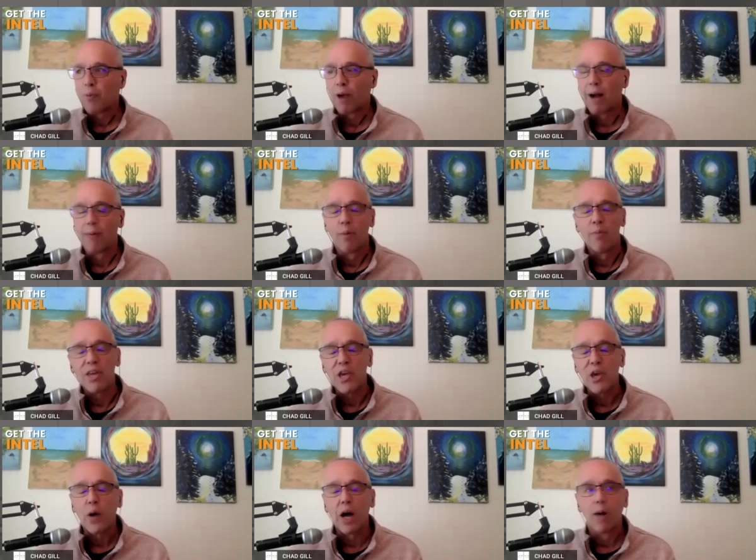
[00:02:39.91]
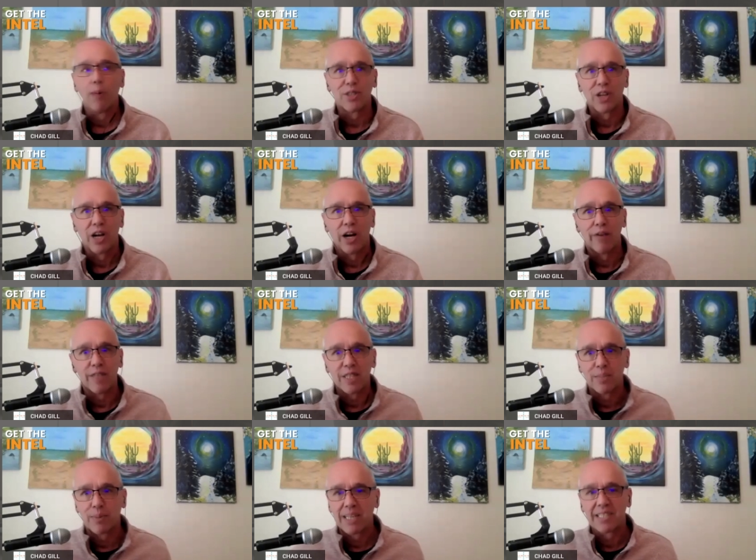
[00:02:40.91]
problem that you help solve
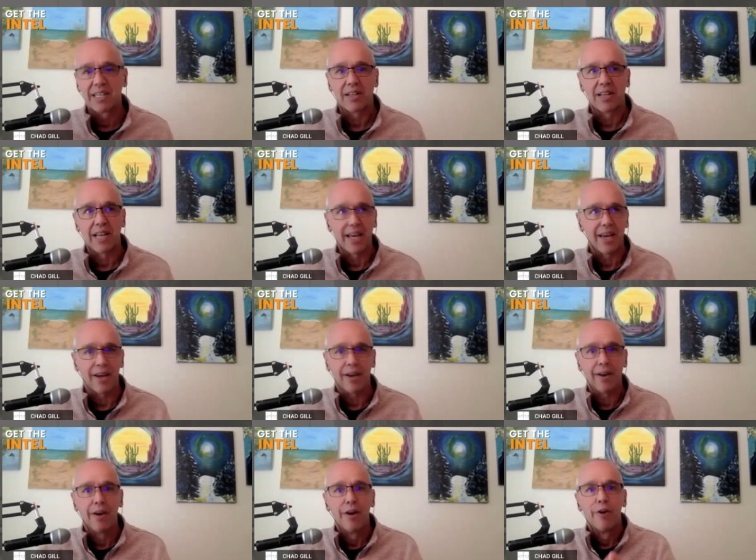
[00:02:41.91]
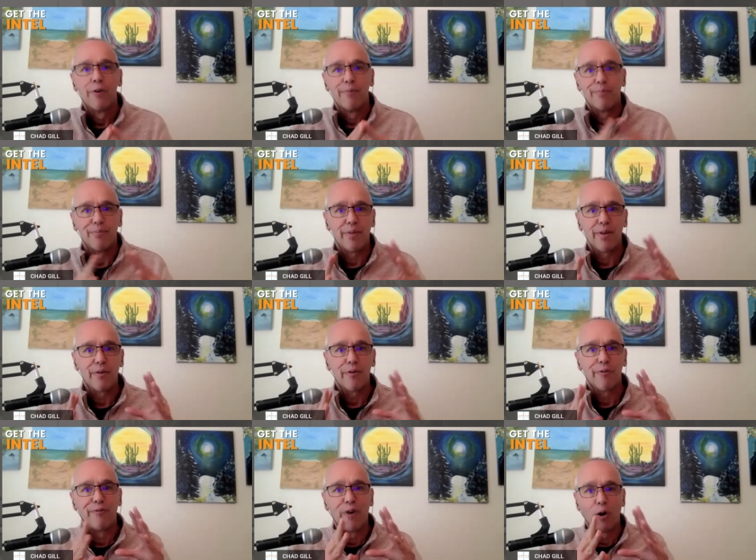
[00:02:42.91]
is basically
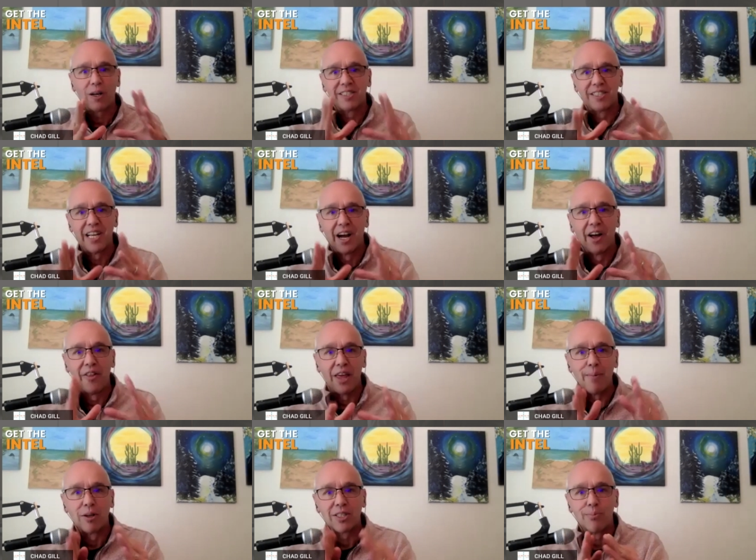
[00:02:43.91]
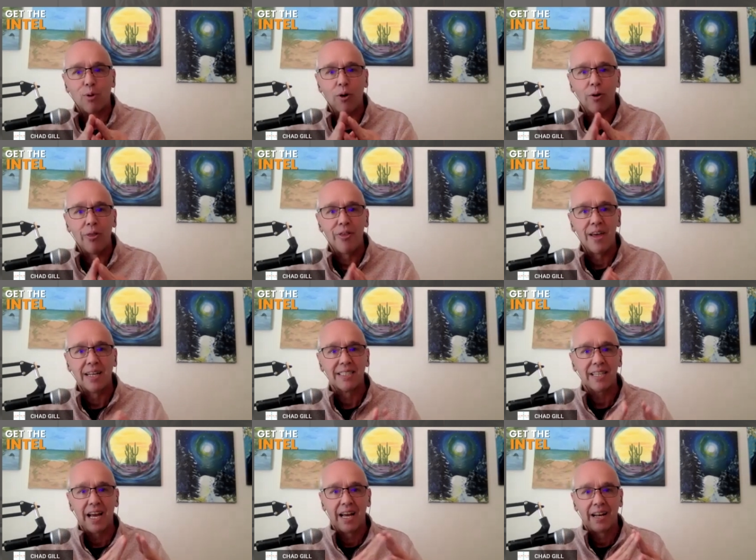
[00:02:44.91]
focusing on the most important
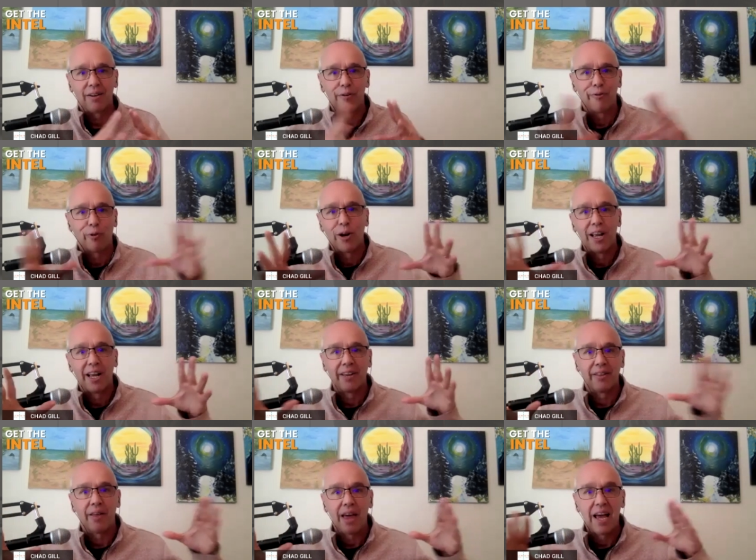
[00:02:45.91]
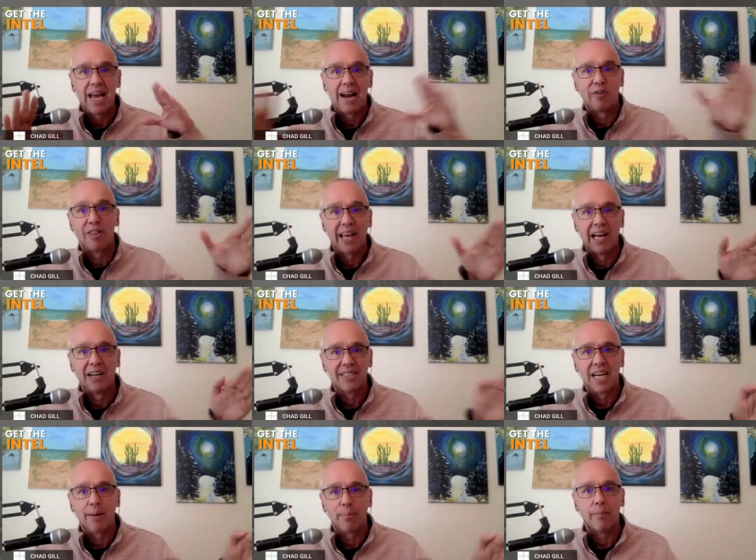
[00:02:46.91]
things and freeing everything
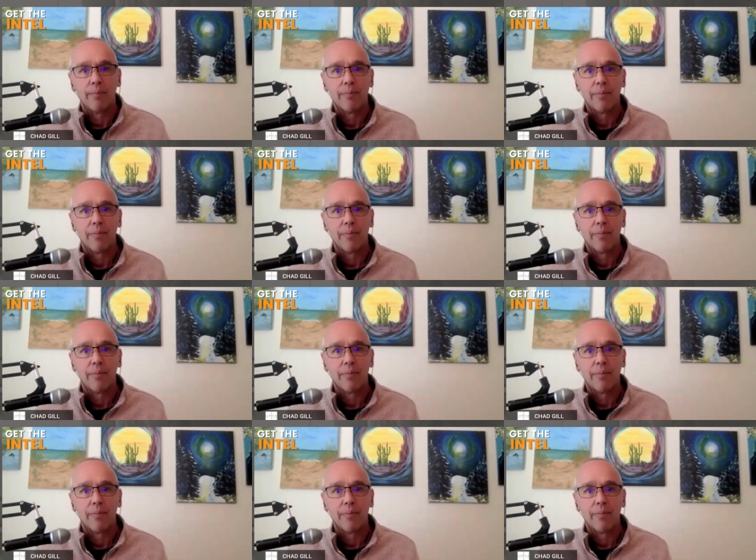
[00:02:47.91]
else up.